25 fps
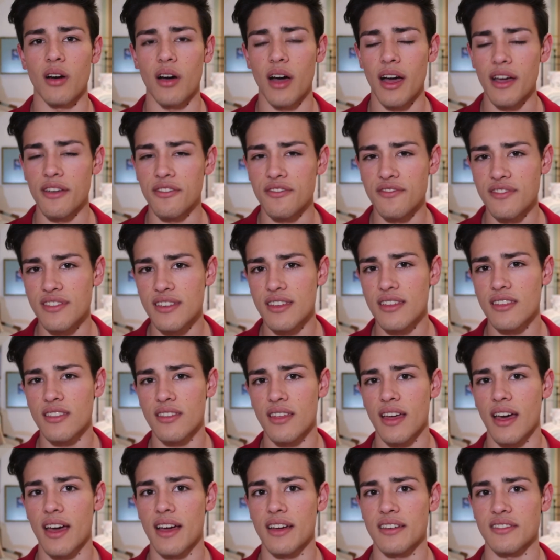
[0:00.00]
I fear
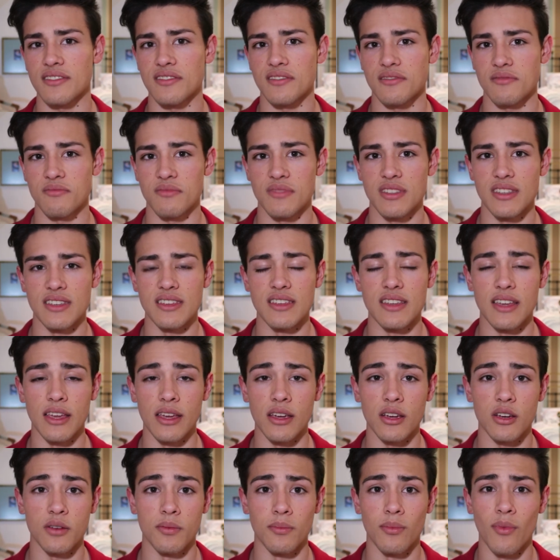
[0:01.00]
that the
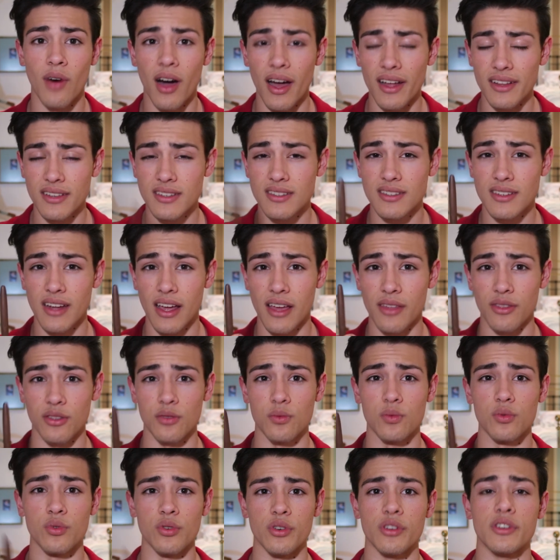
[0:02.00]
ink might stain
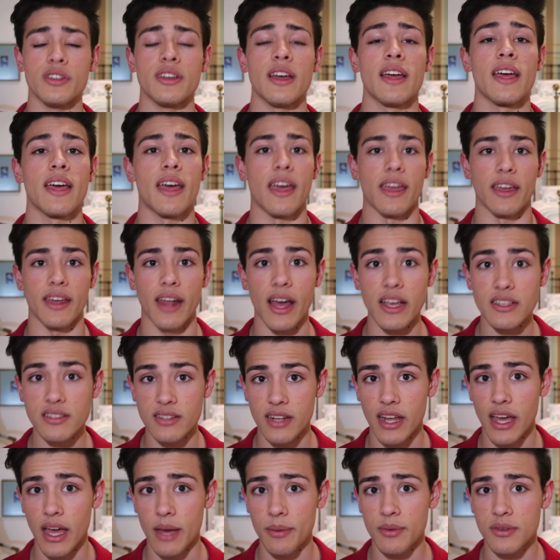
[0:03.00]
the wood. It
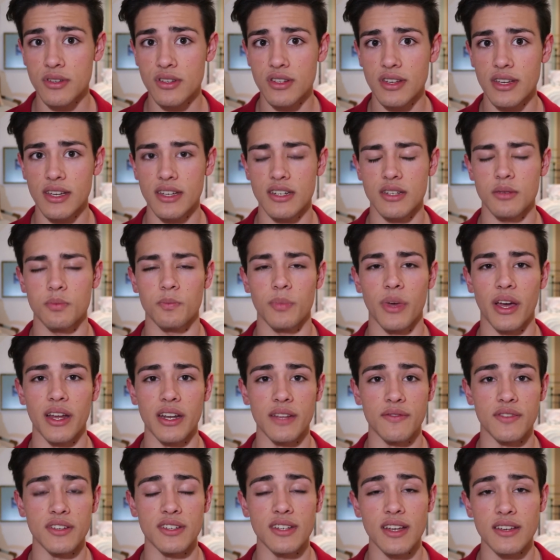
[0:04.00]
hasn't happened yet,
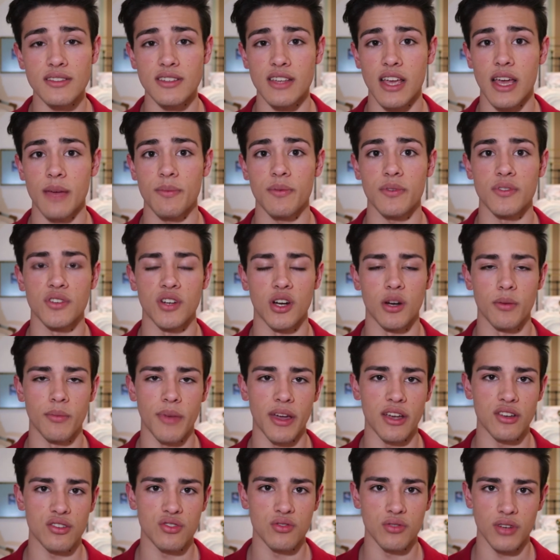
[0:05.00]
but if it does happen, I'll
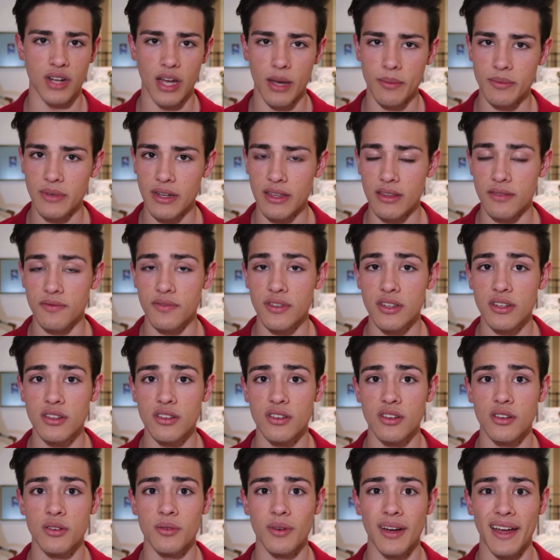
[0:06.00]
make sure to update the
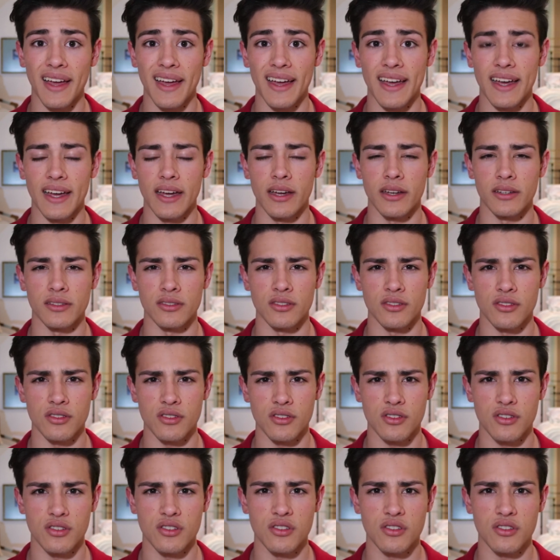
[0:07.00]
video and